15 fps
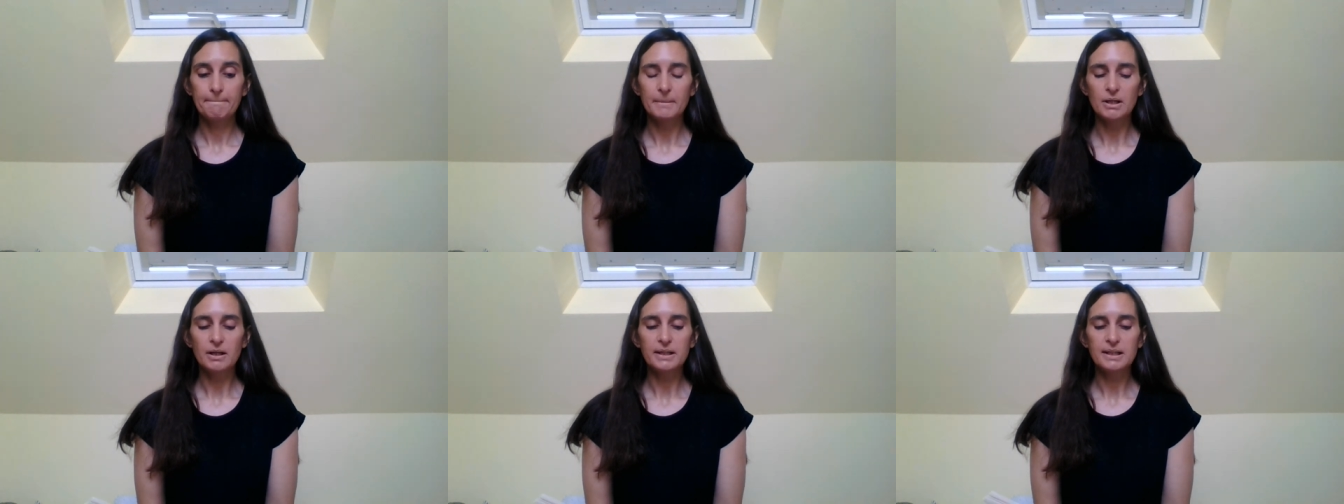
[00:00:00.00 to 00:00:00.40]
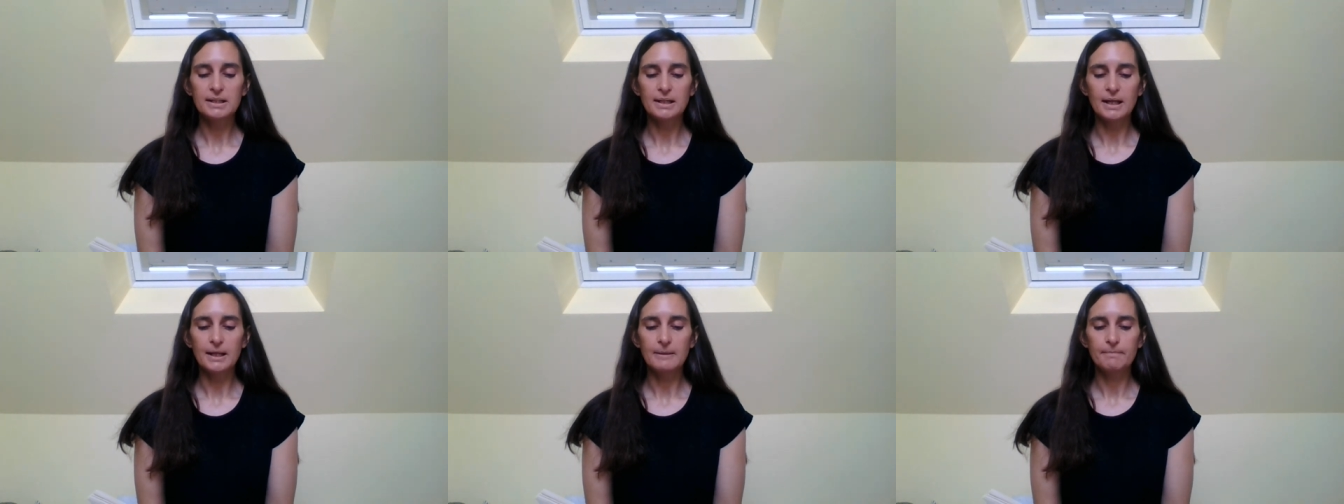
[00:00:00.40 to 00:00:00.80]
But I
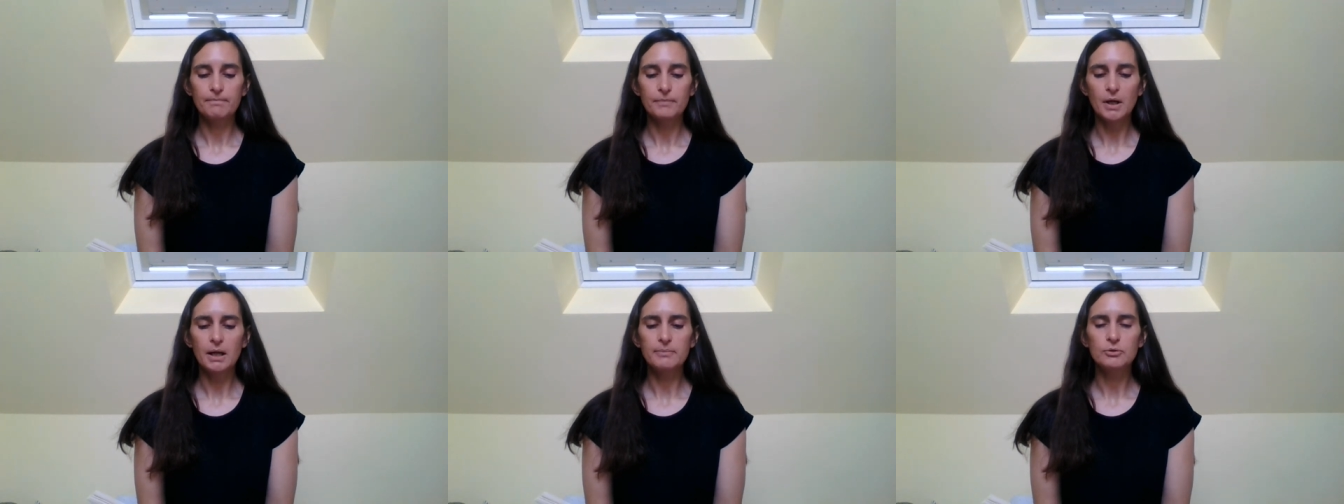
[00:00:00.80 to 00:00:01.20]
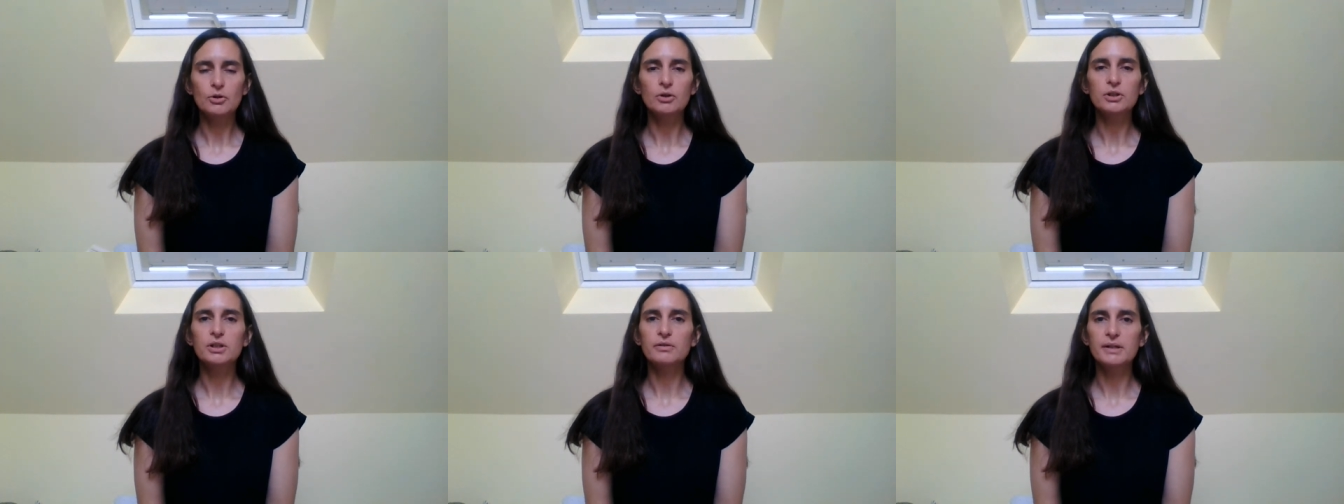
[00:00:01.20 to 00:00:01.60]
stay. I'm
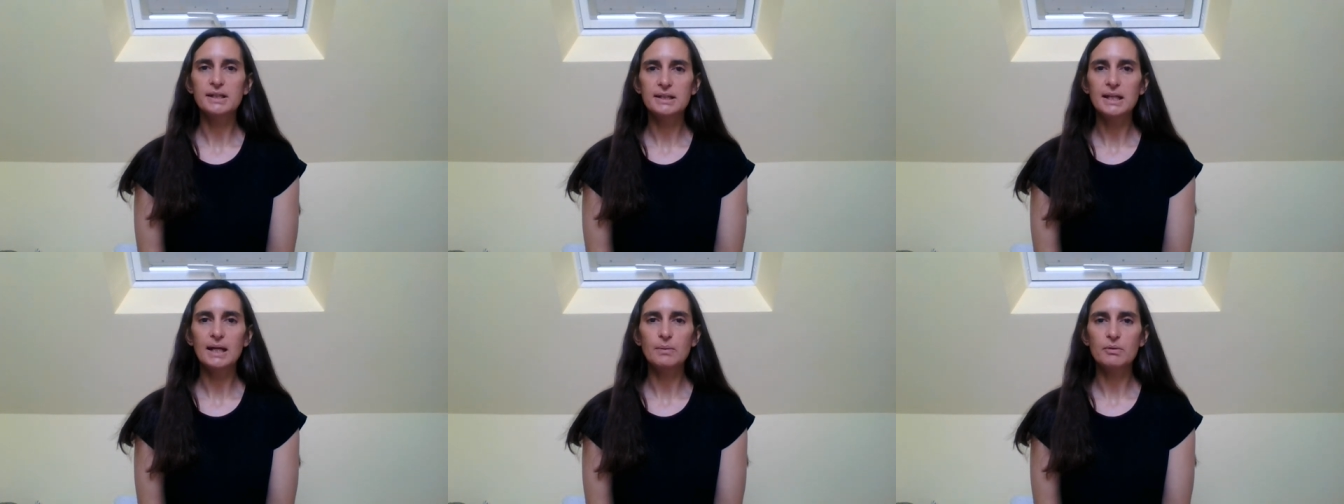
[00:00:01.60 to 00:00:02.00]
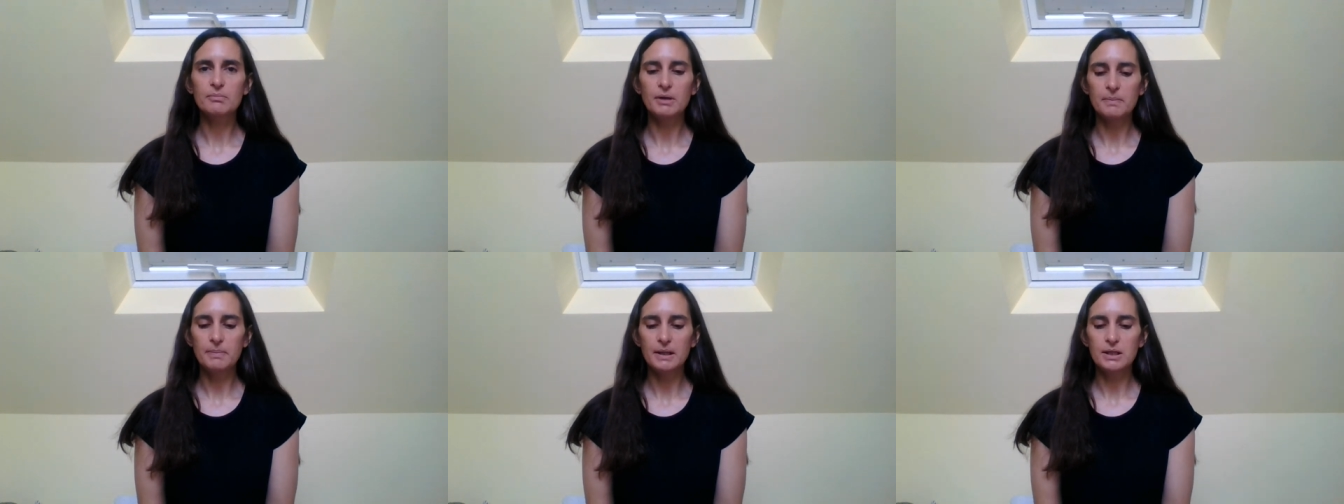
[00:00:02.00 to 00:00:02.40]
doctor. I stay with
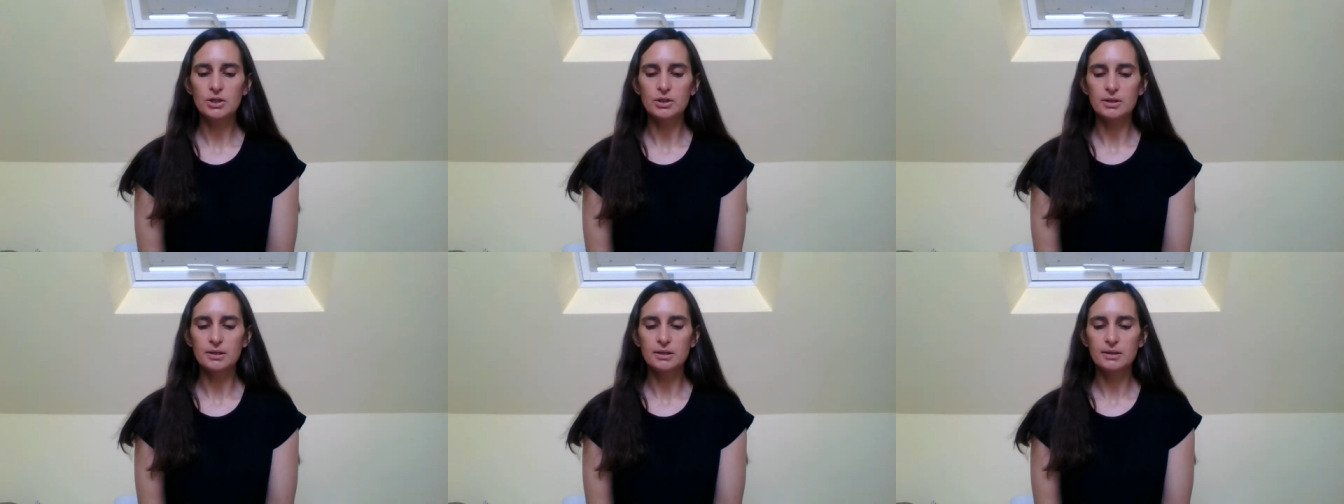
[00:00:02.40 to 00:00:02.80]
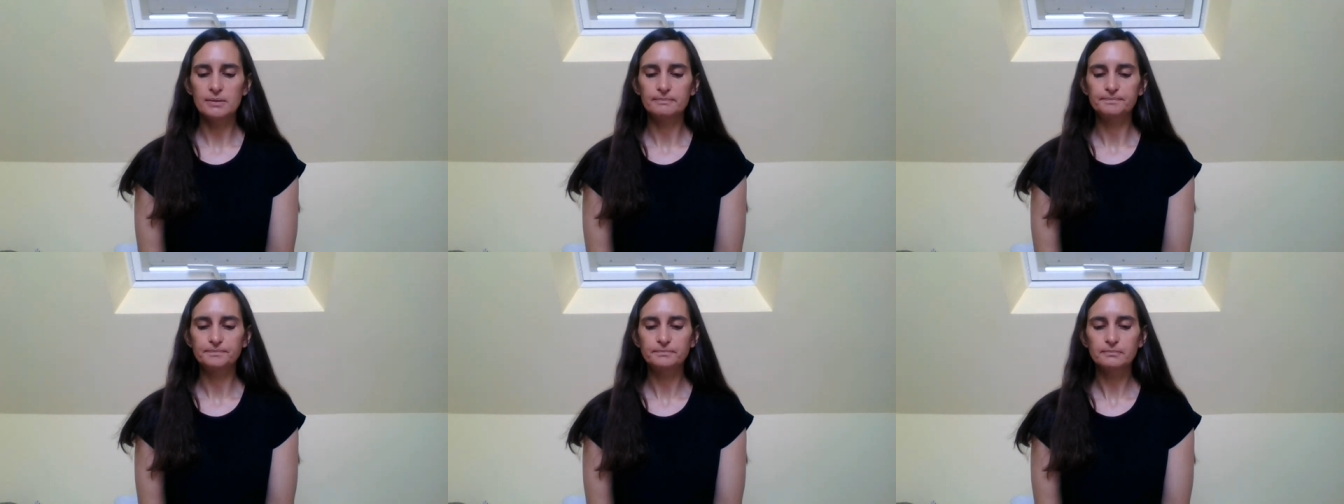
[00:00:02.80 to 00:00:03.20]
my patients.